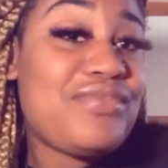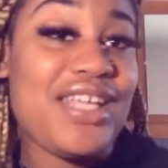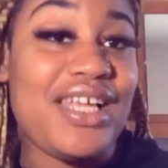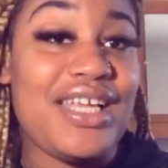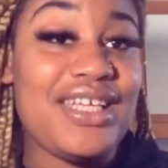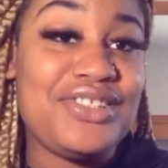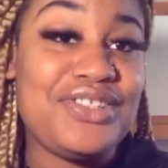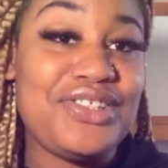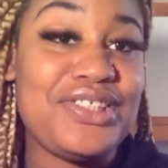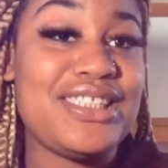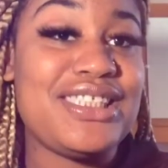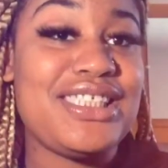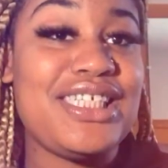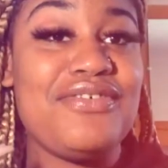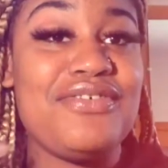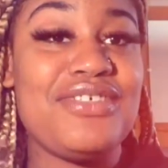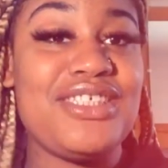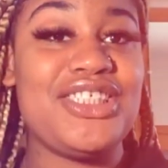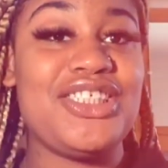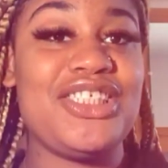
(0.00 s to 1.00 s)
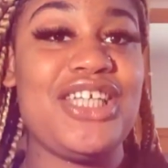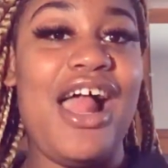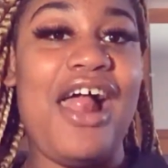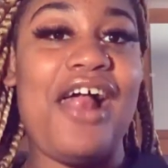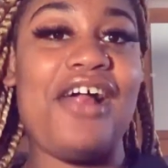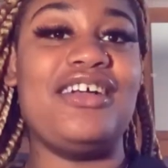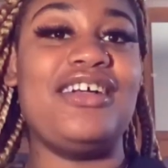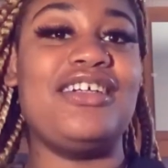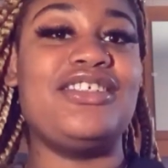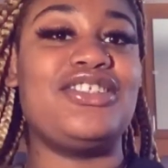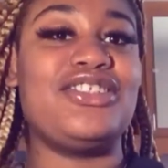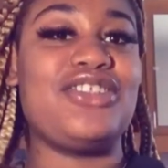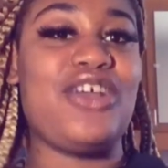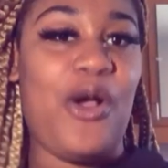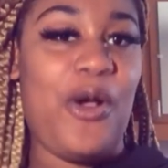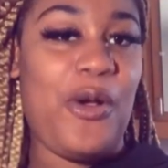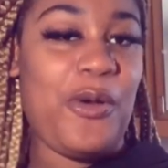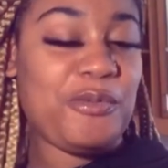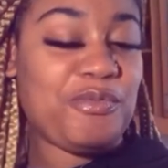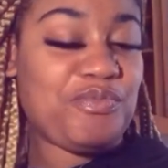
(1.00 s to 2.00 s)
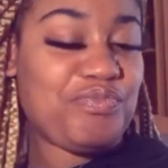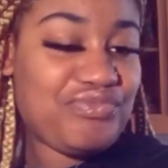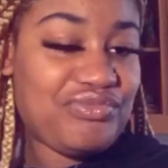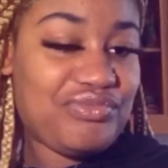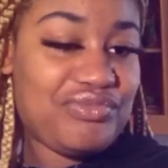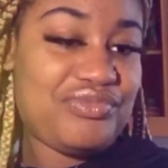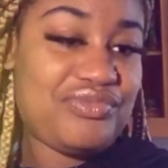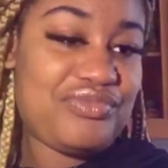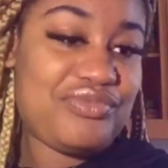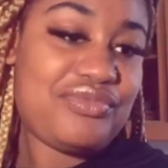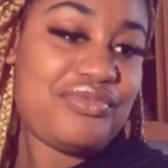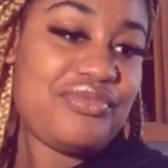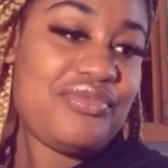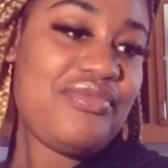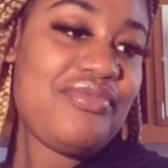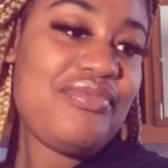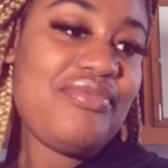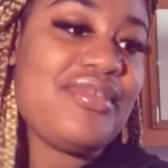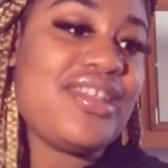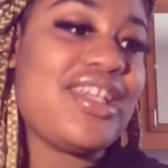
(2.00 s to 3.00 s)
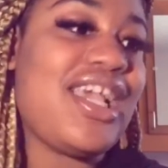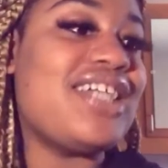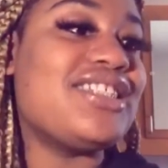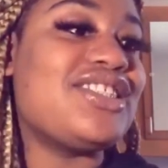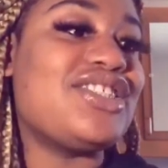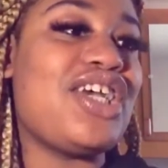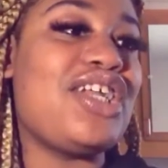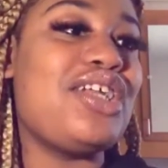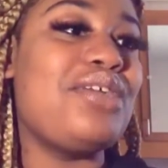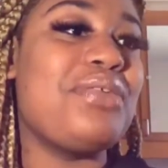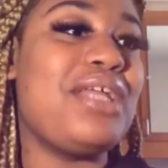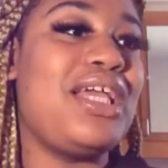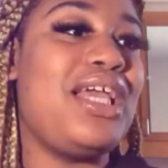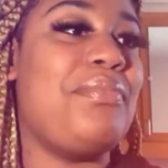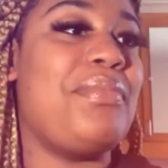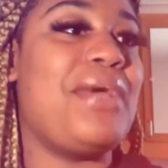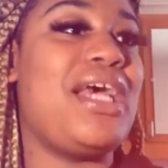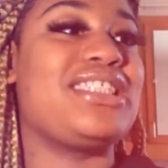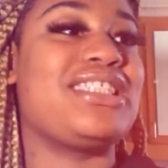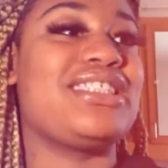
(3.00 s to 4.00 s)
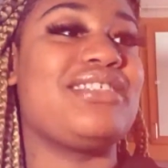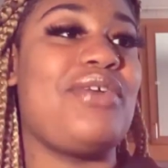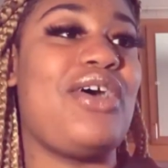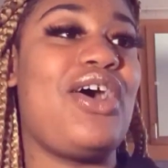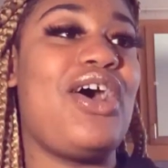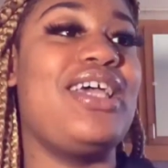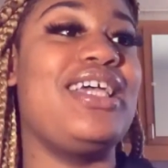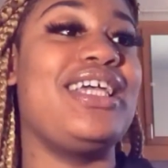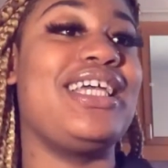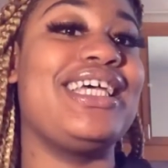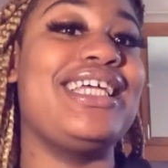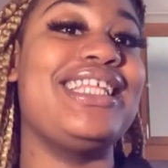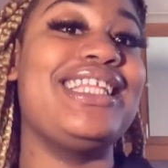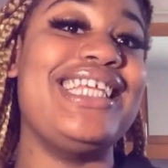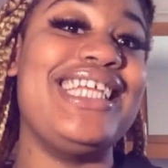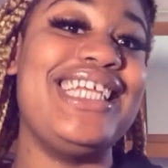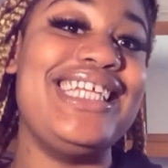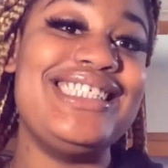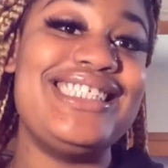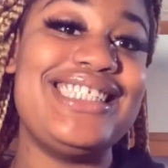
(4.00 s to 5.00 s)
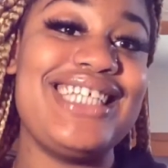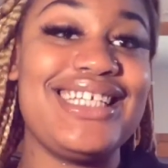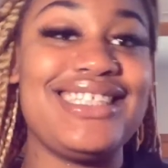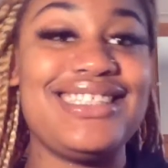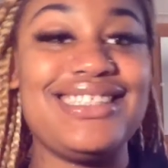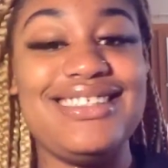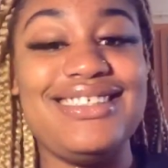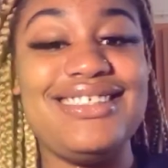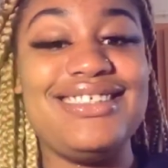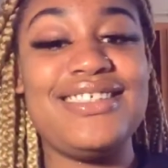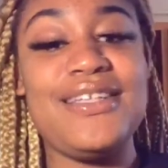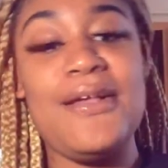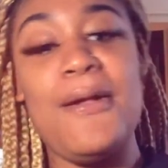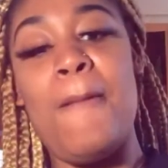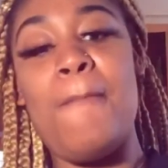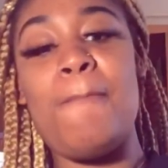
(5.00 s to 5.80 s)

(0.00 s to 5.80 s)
and just give it a shot. And so I started playing basketball in Killeen, Texas,